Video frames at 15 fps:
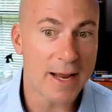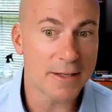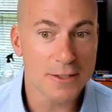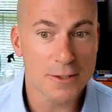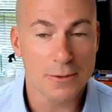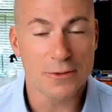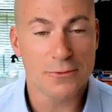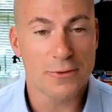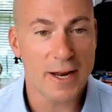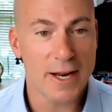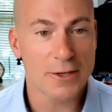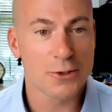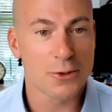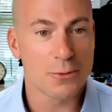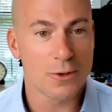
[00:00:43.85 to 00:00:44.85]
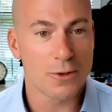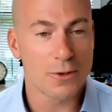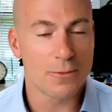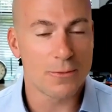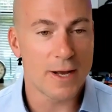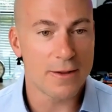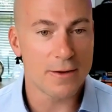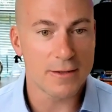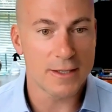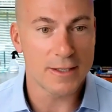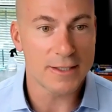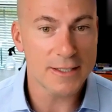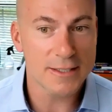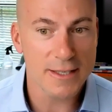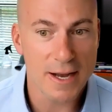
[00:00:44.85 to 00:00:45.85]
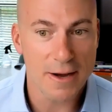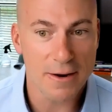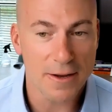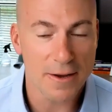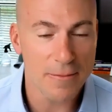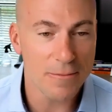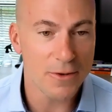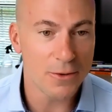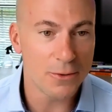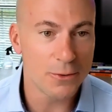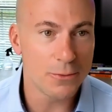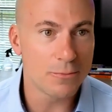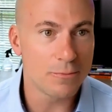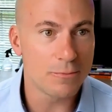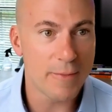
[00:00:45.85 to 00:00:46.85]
And so in the financial world, rather than discounting them, you